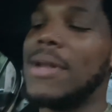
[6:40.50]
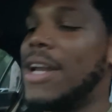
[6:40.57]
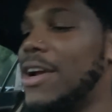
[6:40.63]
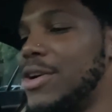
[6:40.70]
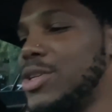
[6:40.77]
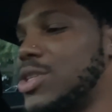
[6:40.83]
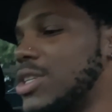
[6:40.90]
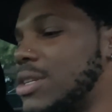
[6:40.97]
there
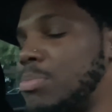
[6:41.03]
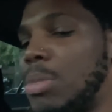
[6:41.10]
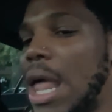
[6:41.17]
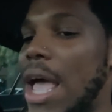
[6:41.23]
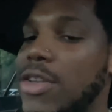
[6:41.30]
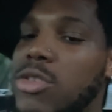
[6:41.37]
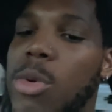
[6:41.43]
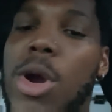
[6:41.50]
is just
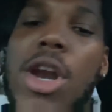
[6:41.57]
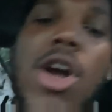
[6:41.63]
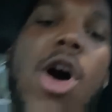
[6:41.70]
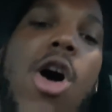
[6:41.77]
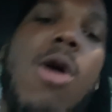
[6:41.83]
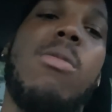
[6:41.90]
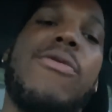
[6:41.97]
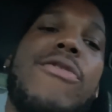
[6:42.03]
blast. So we're gonna go
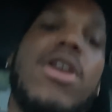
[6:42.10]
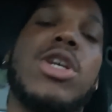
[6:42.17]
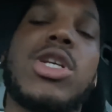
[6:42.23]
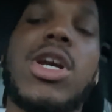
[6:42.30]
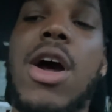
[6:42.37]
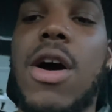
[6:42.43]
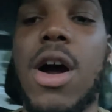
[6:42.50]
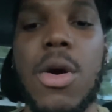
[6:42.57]
home and finish
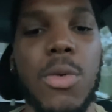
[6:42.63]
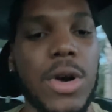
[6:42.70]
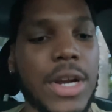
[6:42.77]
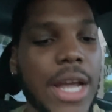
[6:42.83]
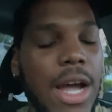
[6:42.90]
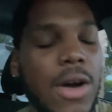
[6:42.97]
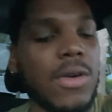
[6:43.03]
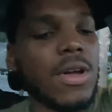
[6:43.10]
out our
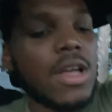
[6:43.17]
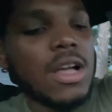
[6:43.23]
workout,